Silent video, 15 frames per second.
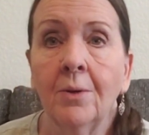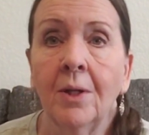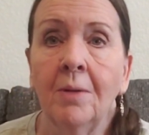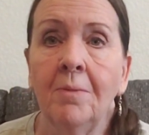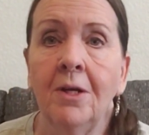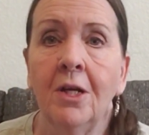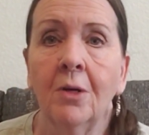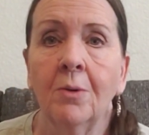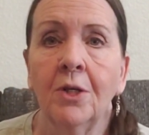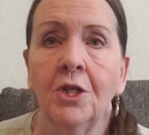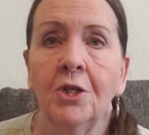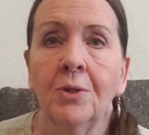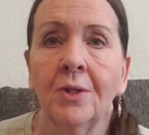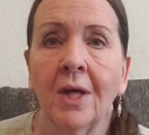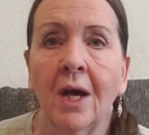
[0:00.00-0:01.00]
Let me know
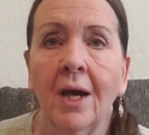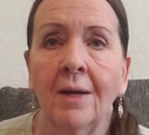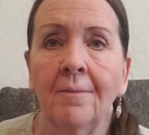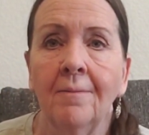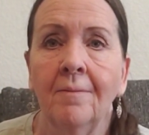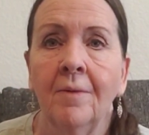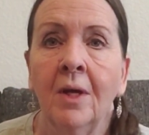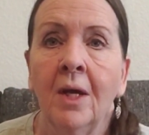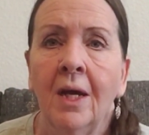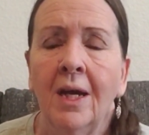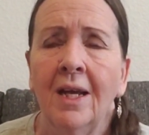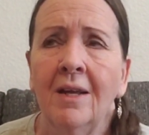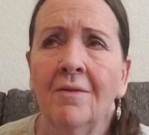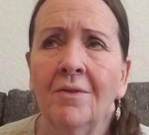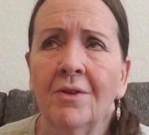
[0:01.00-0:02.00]
what you thought.
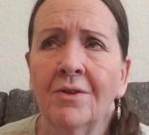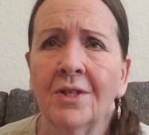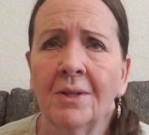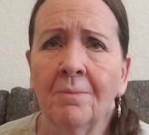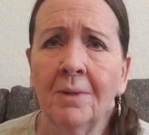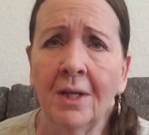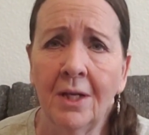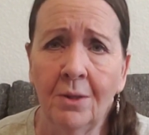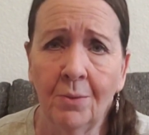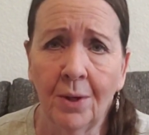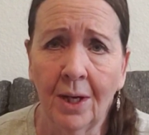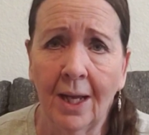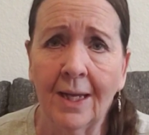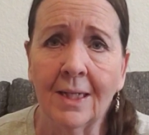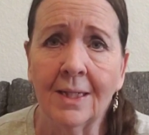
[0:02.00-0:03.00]
And if there's something you
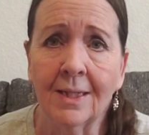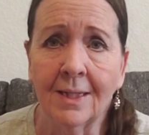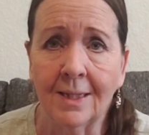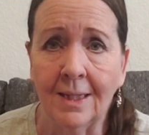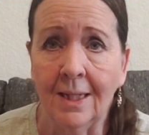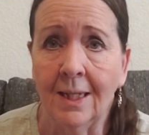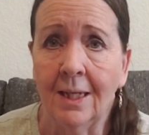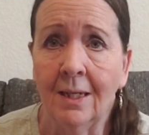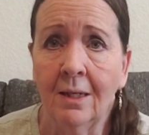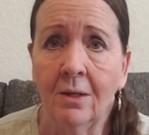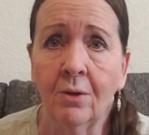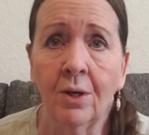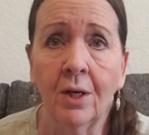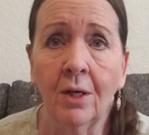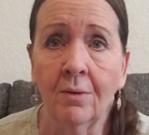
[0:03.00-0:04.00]
would like to see,
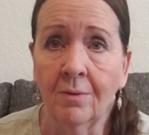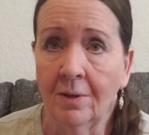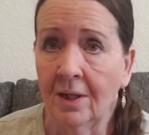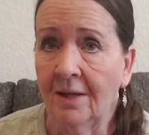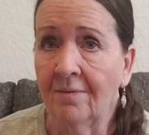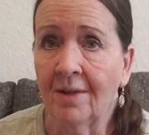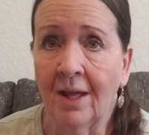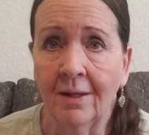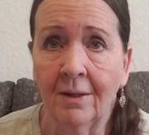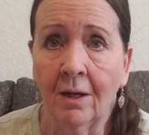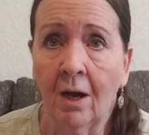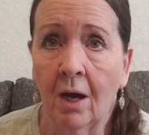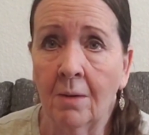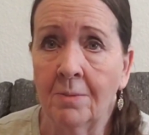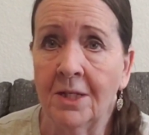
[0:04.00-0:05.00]
you can leave that in the
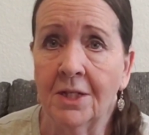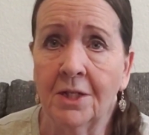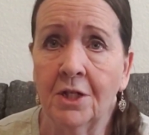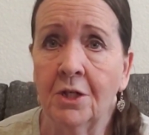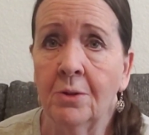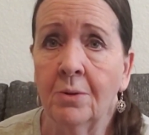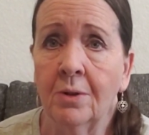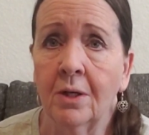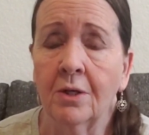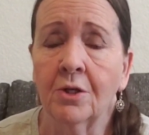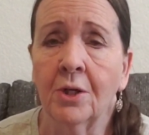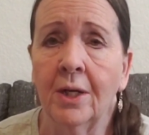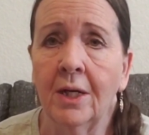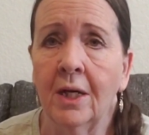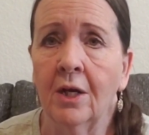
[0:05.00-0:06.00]
comments too, and I'll
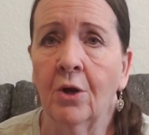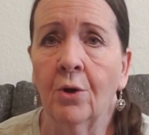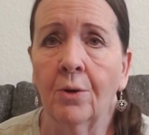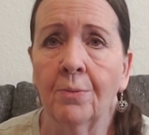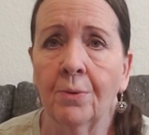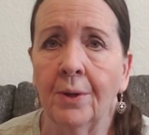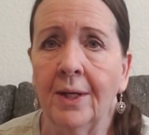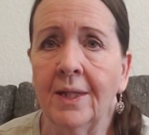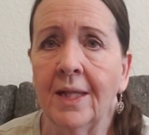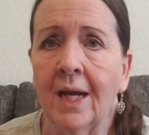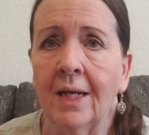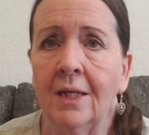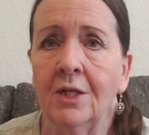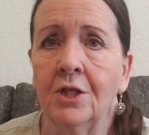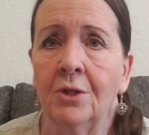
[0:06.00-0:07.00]
try to incorporate
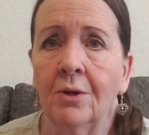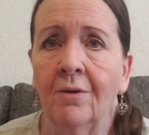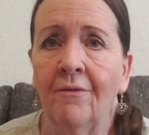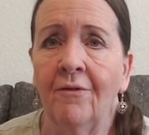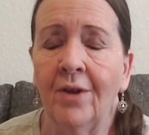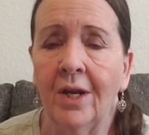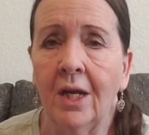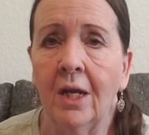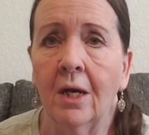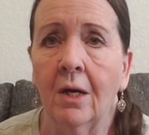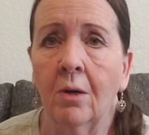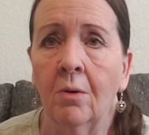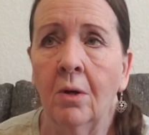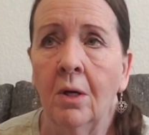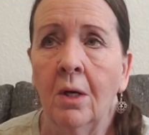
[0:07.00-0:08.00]
that into a
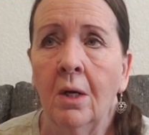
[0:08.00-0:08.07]
video.